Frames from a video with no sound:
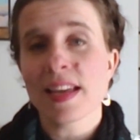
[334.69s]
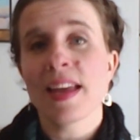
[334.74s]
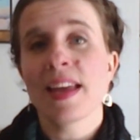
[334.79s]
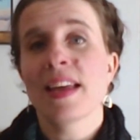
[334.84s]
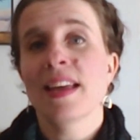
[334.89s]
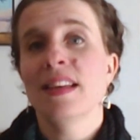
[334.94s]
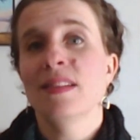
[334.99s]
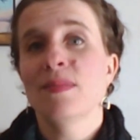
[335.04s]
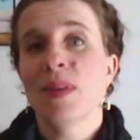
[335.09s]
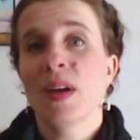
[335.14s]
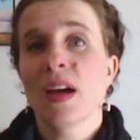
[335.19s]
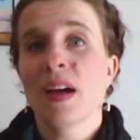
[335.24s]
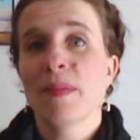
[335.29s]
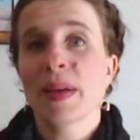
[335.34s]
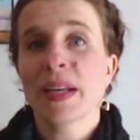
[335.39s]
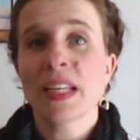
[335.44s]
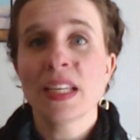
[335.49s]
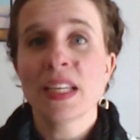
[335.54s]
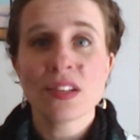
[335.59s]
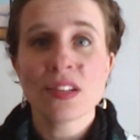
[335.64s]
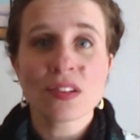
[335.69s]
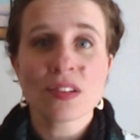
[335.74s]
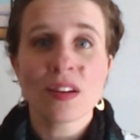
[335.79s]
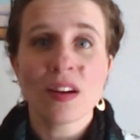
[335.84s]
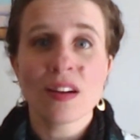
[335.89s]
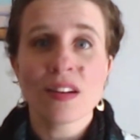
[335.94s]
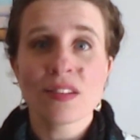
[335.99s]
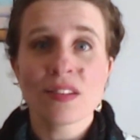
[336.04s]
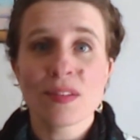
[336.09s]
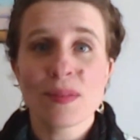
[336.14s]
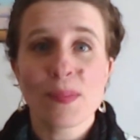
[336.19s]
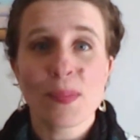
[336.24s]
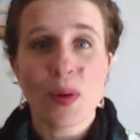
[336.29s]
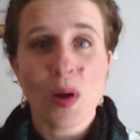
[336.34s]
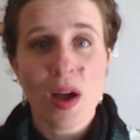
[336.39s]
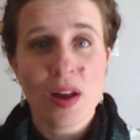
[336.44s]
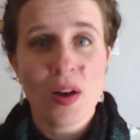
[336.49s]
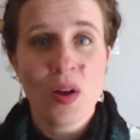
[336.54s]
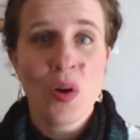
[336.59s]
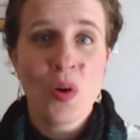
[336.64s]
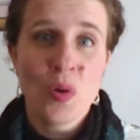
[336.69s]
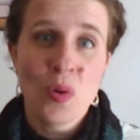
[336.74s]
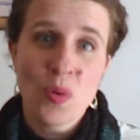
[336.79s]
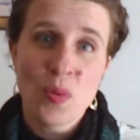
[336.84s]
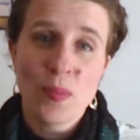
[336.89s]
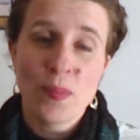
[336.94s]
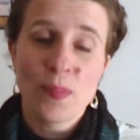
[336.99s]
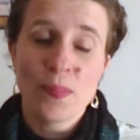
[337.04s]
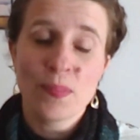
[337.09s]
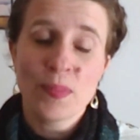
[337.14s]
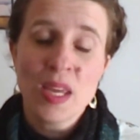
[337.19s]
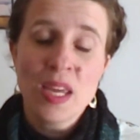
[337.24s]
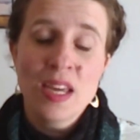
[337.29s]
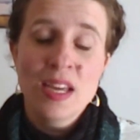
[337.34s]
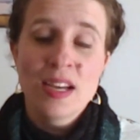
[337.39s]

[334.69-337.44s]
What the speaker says: and my kindergartner brought home